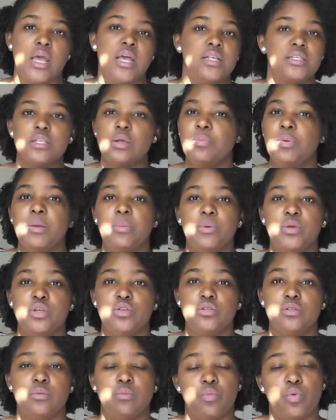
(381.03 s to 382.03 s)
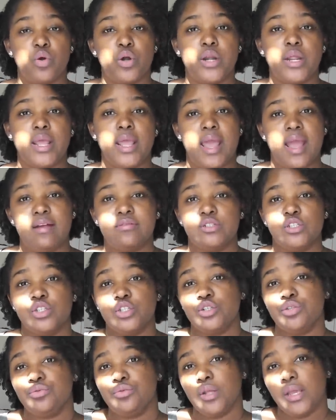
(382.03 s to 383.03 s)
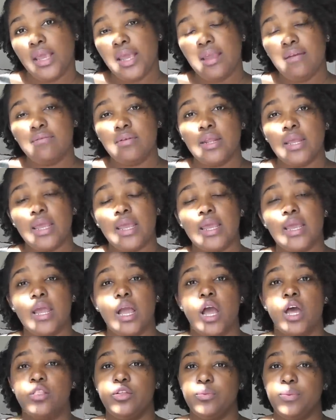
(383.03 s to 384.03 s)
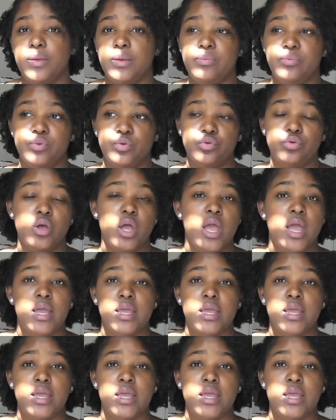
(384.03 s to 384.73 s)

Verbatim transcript: some people use it morning afternoon evening other people